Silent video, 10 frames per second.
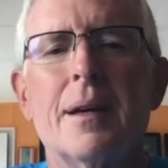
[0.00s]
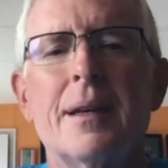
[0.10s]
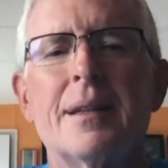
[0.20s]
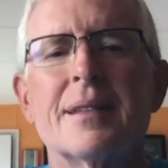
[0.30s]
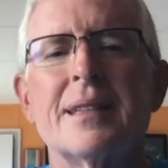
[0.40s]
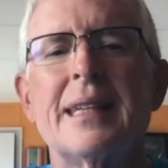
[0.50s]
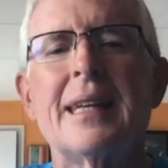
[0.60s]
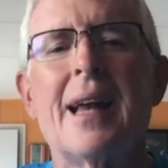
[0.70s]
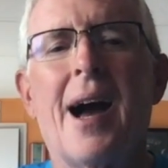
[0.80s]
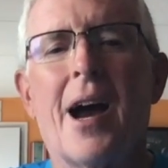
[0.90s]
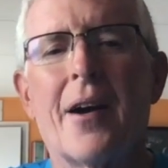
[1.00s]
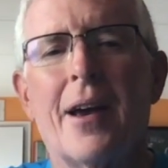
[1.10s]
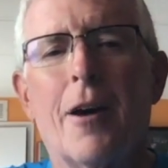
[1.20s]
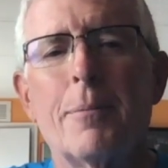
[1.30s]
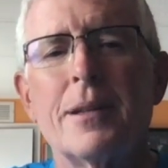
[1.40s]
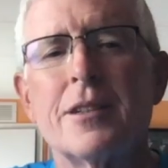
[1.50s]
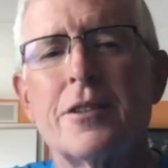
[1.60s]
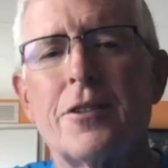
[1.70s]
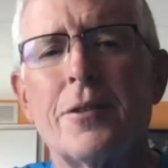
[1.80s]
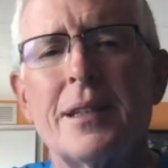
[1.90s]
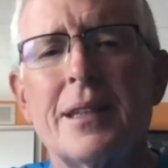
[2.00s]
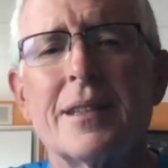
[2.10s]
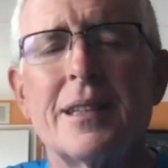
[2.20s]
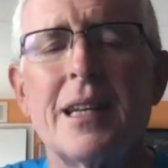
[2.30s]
It doesn't need our help, and it certainly doesn't